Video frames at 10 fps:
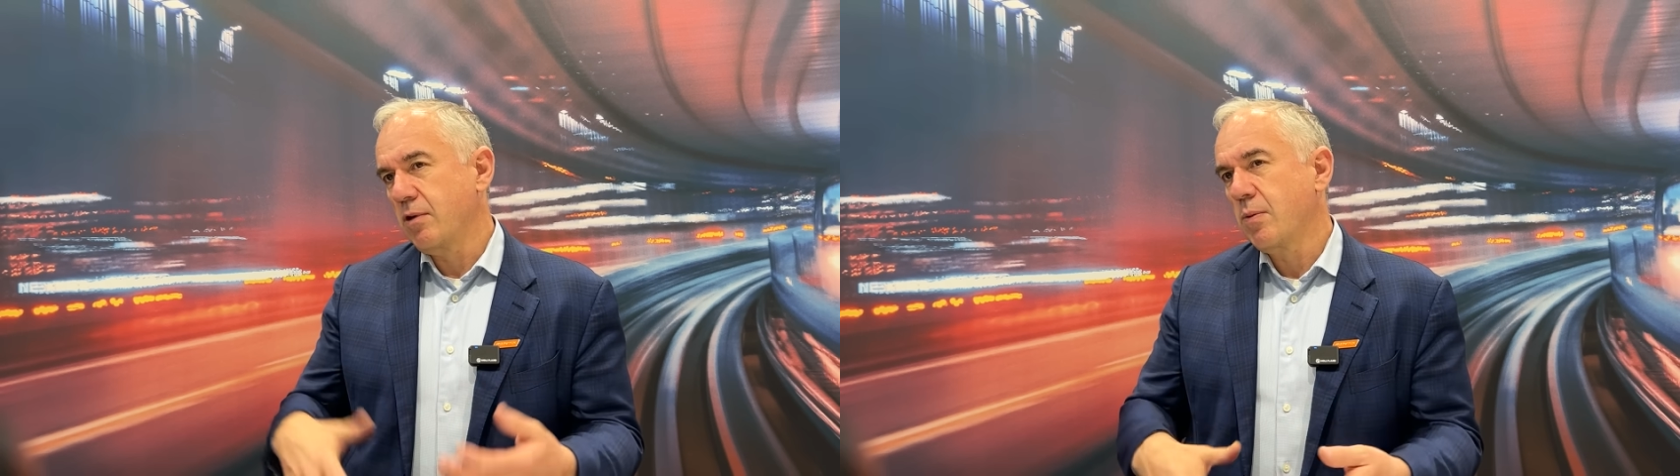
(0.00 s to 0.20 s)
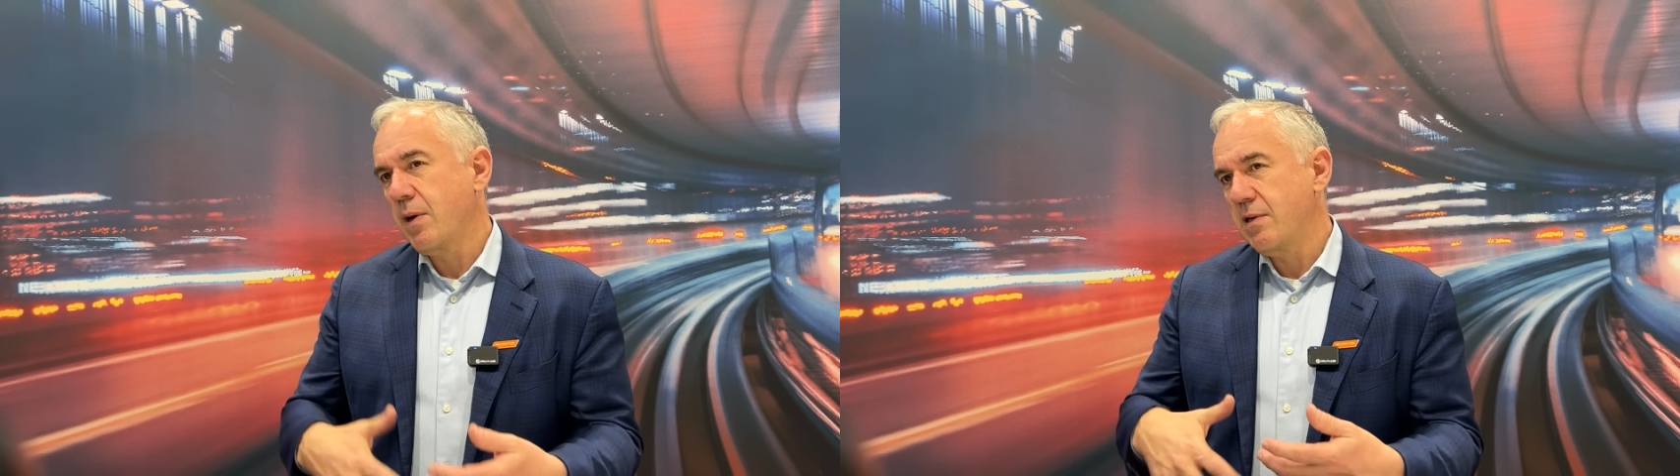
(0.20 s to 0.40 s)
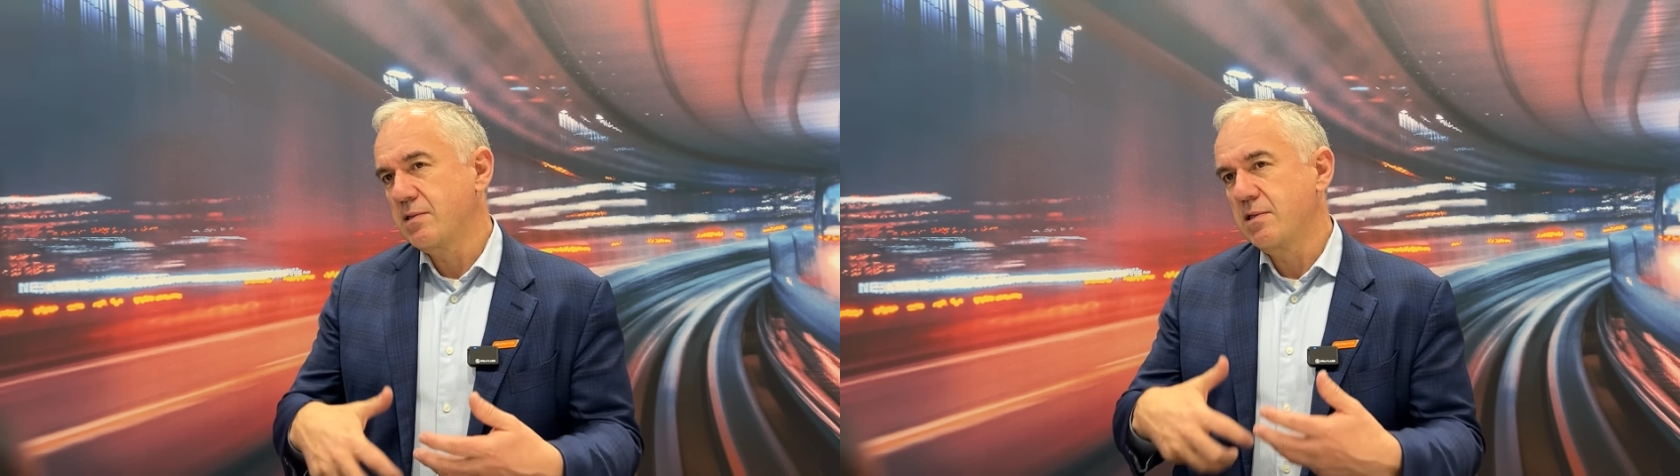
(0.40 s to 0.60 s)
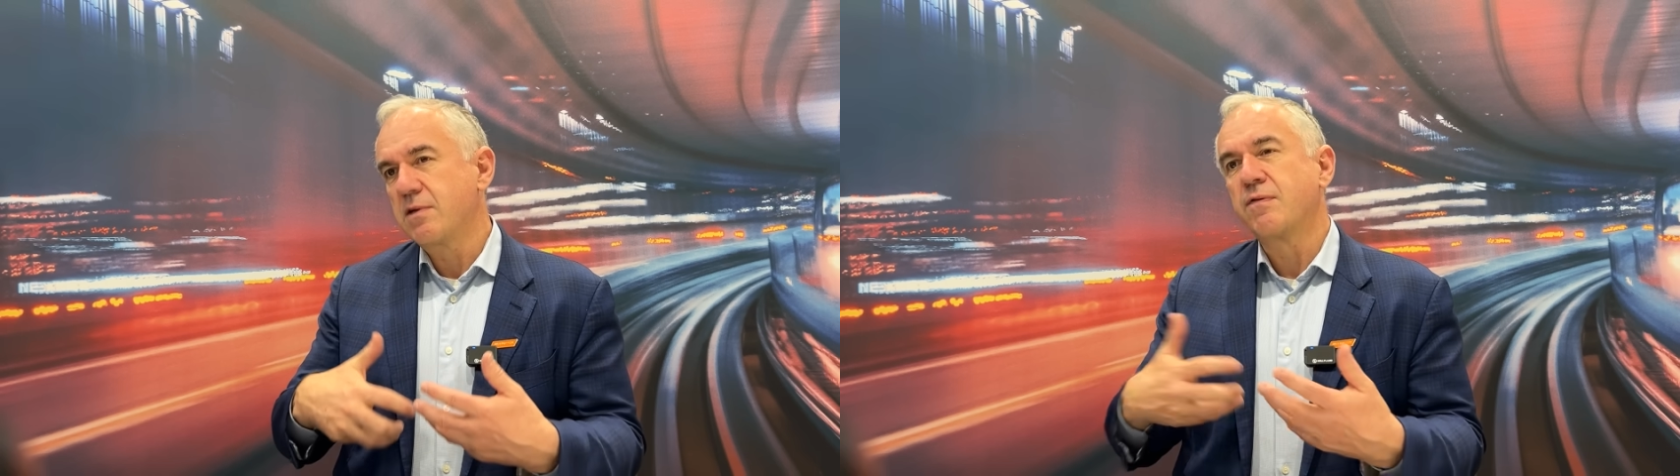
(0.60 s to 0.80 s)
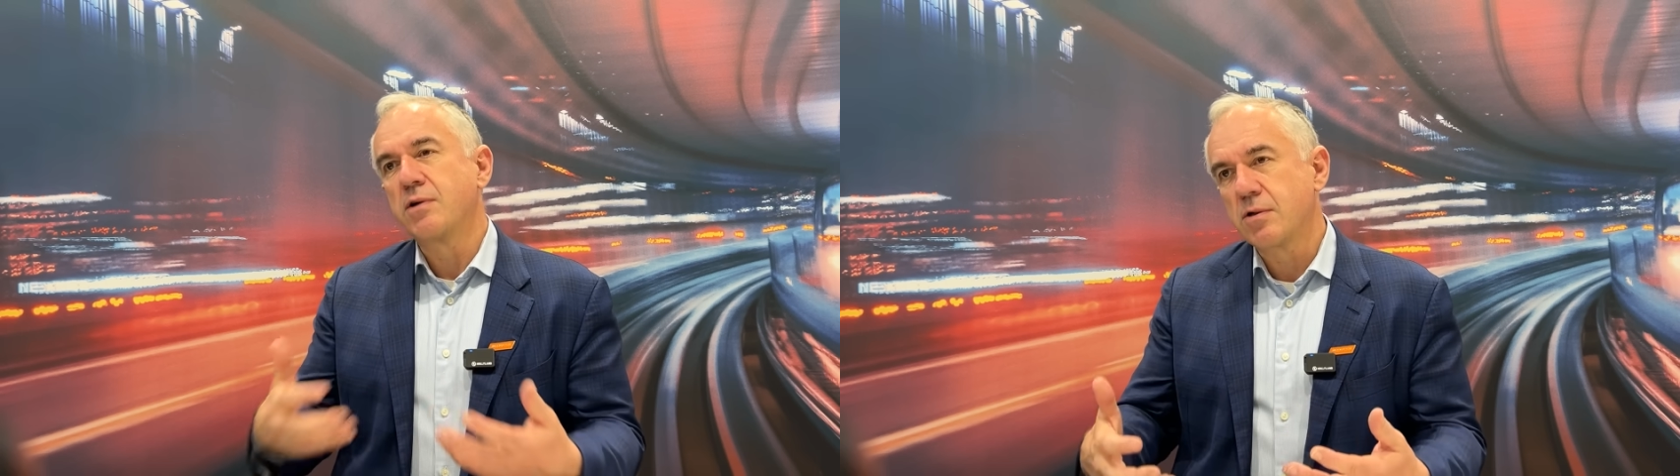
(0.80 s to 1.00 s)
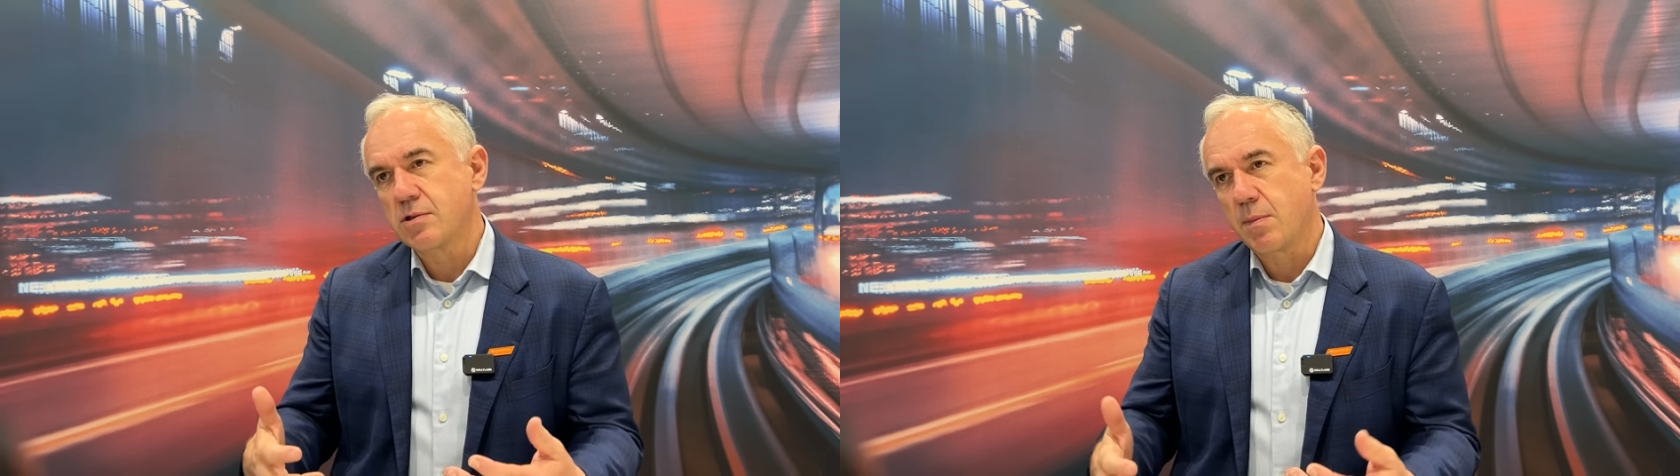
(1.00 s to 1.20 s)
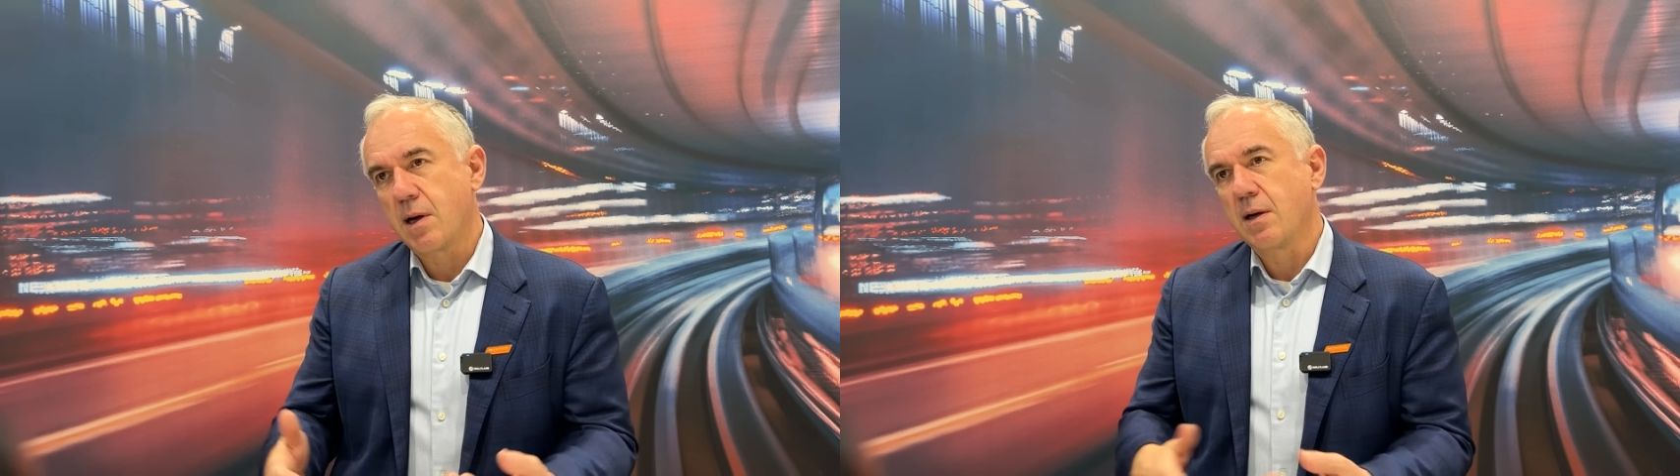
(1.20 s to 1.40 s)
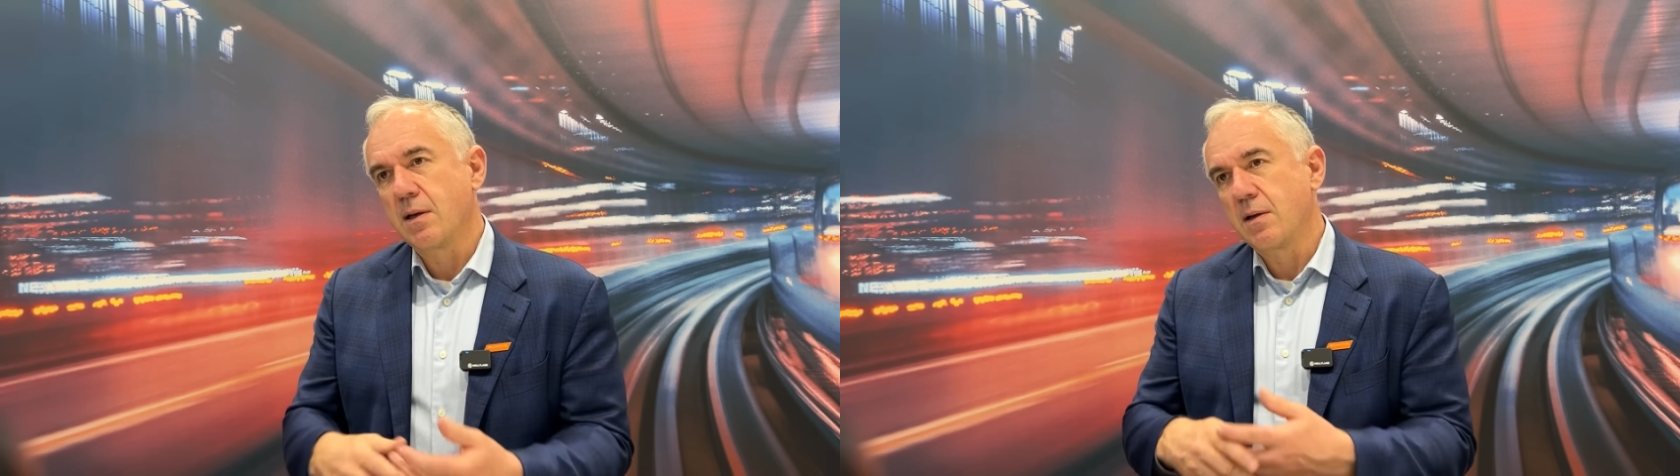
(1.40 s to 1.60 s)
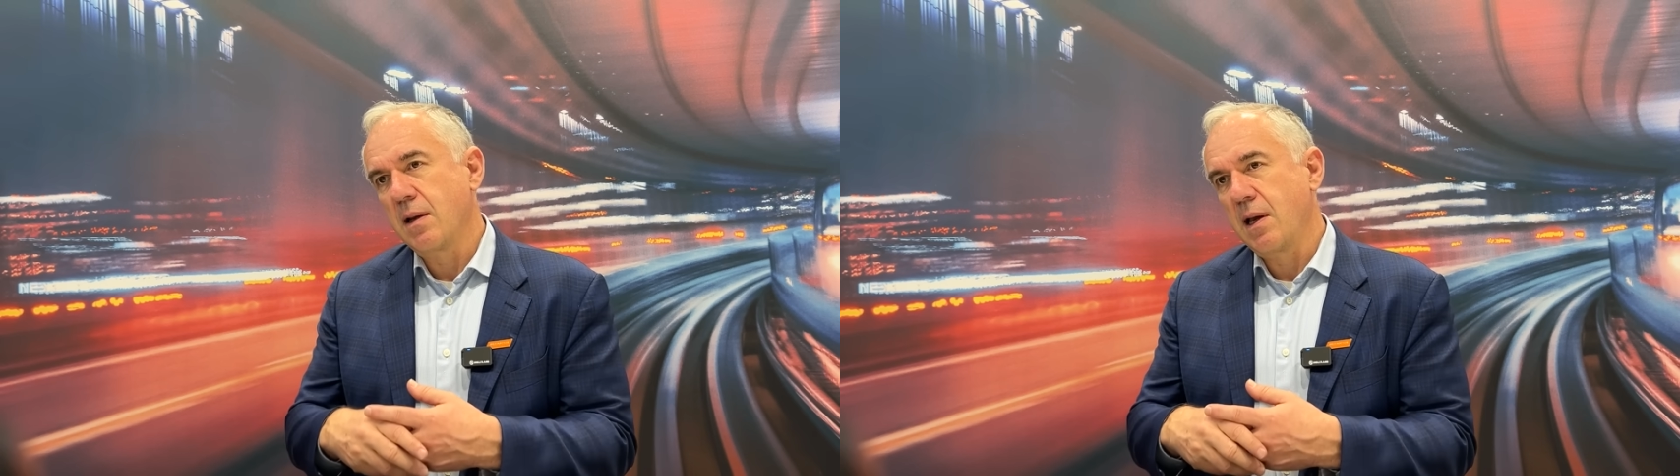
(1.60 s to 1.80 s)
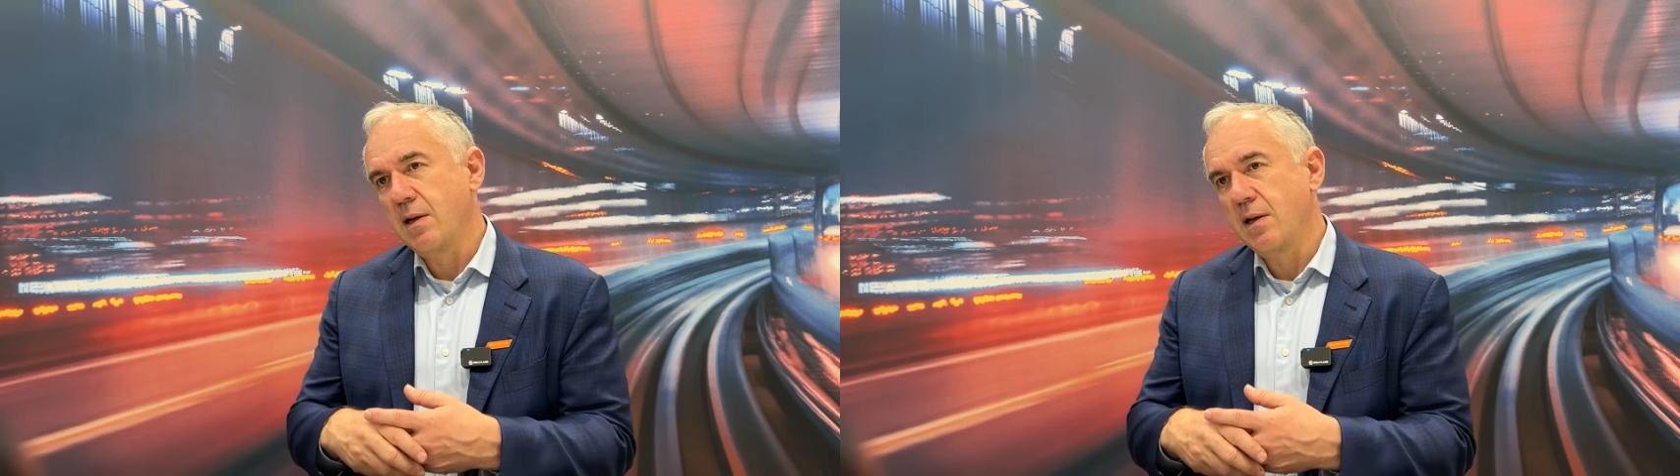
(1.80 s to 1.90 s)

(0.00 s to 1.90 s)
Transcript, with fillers: requires a different go to market